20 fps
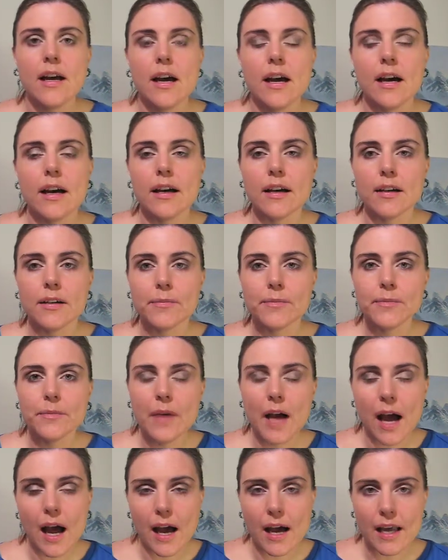um,
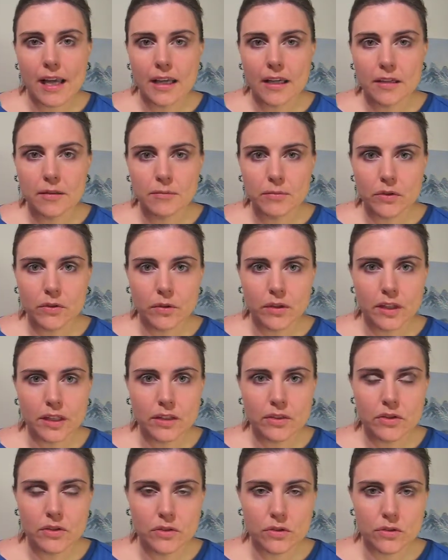I am going
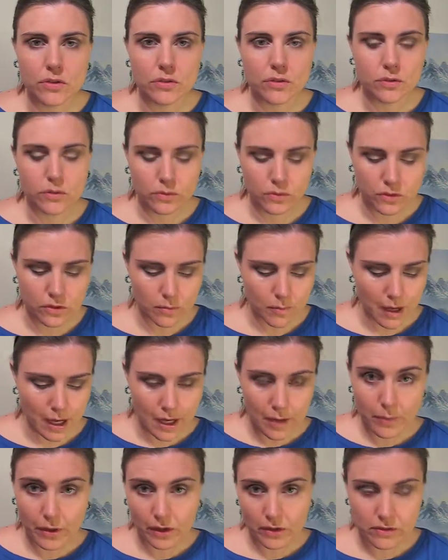to do my
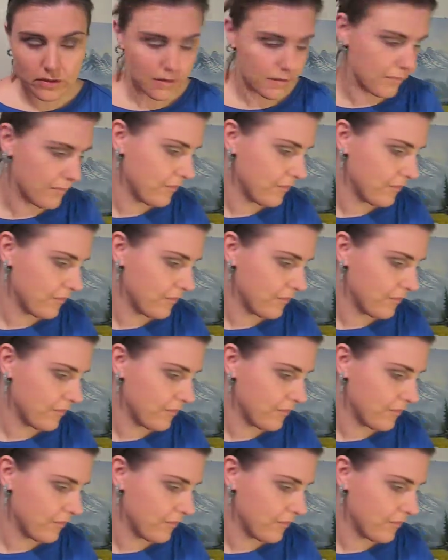eyebrows.